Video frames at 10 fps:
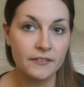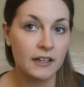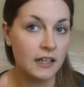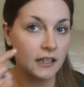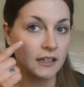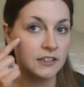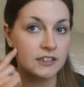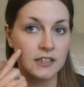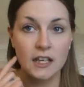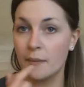of in
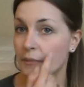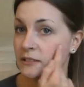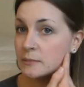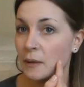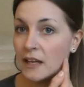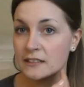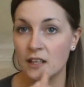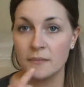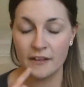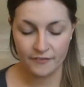just a couple spots
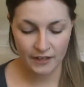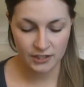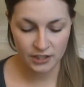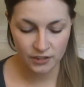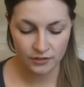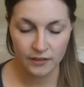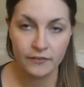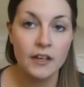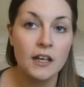on my face, just to give